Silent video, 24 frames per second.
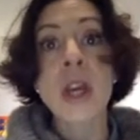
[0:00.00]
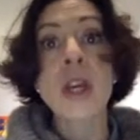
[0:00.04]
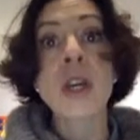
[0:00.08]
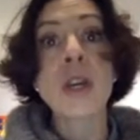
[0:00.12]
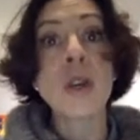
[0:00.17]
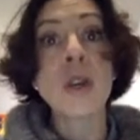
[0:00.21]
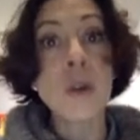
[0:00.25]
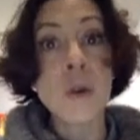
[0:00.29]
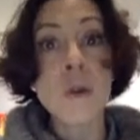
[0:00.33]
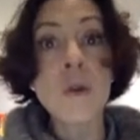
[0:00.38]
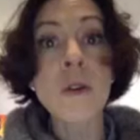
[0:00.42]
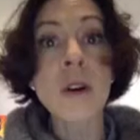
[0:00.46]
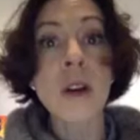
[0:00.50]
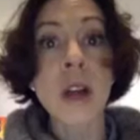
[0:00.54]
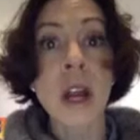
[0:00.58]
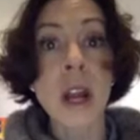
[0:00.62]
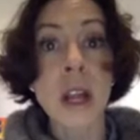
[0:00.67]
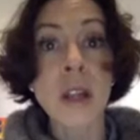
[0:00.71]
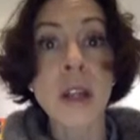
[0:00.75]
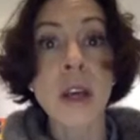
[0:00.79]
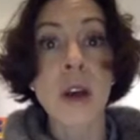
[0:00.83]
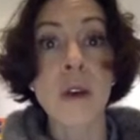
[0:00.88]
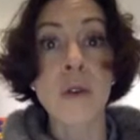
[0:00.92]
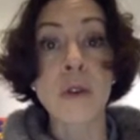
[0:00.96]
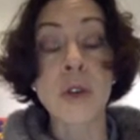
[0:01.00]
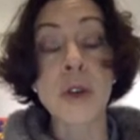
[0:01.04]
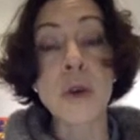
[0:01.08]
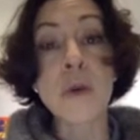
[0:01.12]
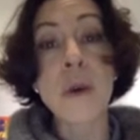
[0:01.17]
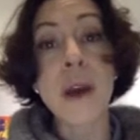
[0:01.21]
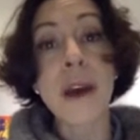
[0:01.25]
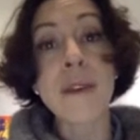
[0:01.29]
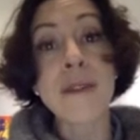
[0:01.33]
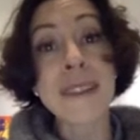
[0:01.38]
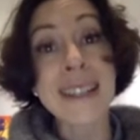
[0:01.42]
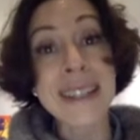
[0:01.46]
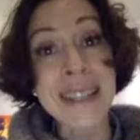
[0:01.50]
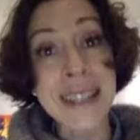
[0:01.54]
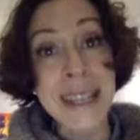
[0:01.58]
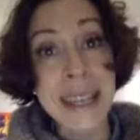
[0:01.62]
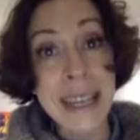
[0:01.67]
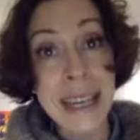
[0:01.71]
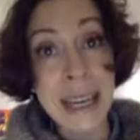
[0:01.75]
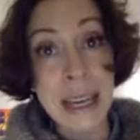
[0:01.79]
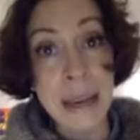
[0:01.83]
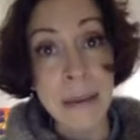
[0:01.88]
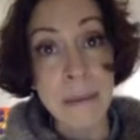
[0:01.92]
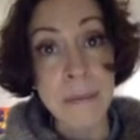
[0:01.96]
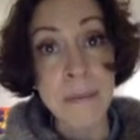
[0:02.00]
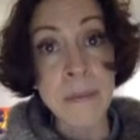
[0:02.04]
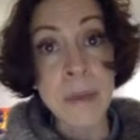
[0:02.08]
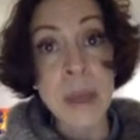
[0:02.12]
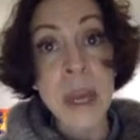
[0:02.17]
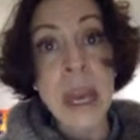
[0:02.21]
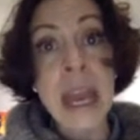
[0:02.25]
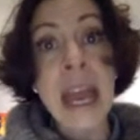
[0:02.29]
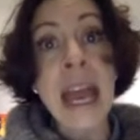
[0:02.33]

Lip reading: You are not alone. You have a team,